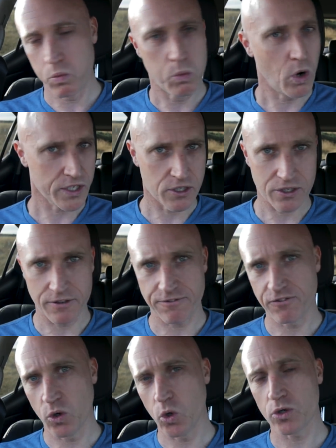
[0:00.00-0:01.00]
what you can
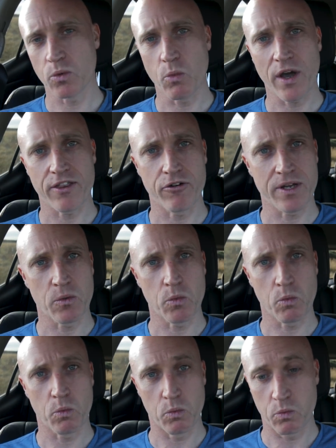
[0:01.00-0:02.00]
afford and whether
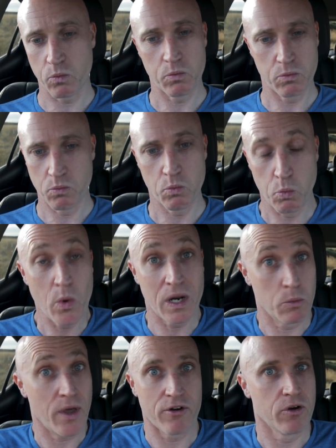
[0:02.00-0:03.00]

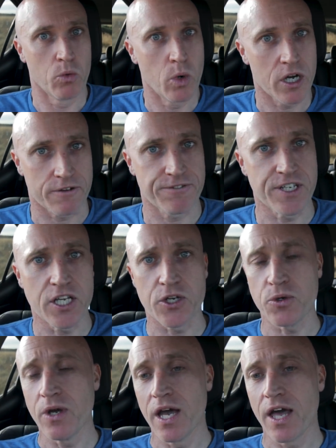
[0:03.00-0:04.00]
it'll work for
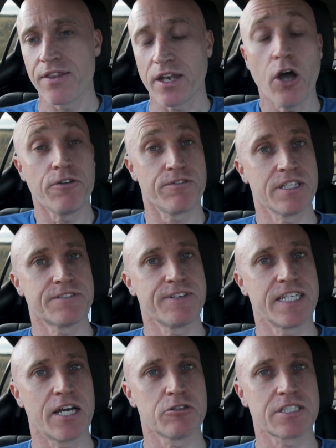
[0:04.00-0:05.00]
you, then hopefully this
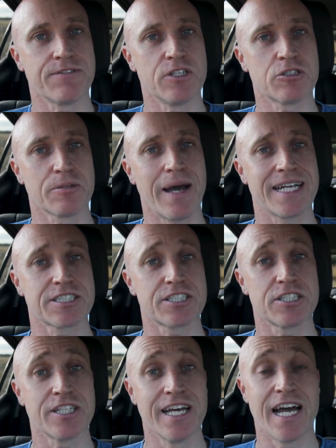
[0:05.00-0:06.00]
video has given you some
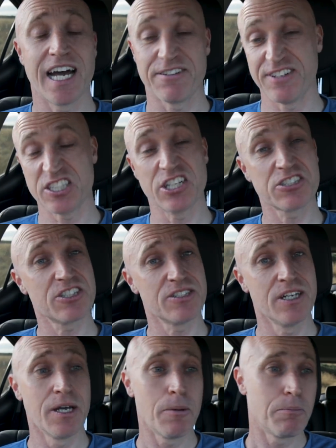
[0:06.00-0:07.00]
answers. And if it doesn't,
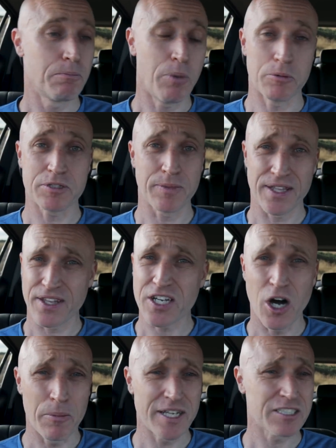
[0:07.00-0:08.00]
pop something in the
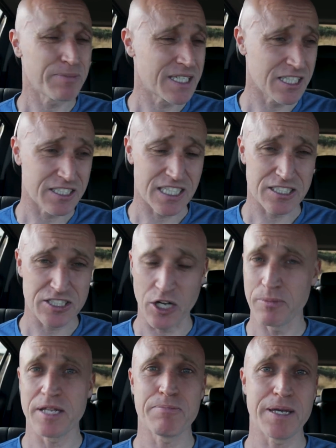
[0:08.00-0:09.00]
comments, because there's so
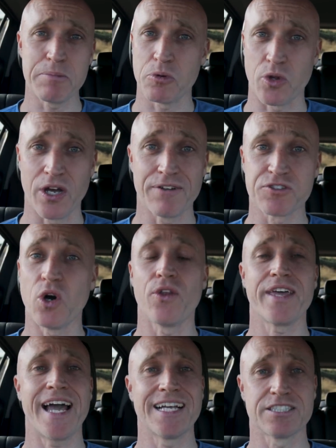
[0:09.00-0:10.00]
many people that have got
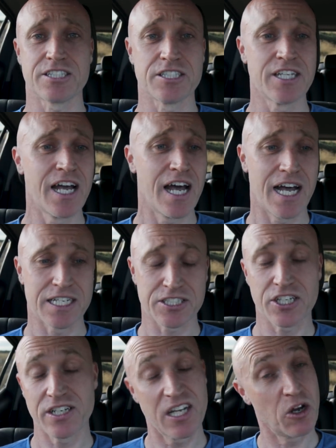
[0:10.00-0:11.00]
the answers,
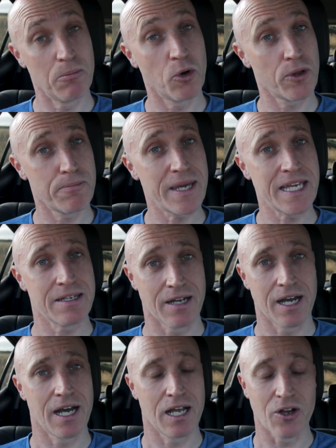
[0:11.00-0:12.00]
certainly a lot more than me
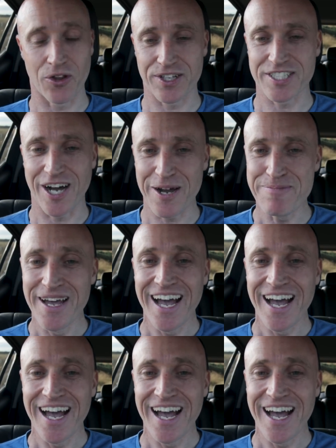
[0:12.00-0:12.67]
a lot of the time.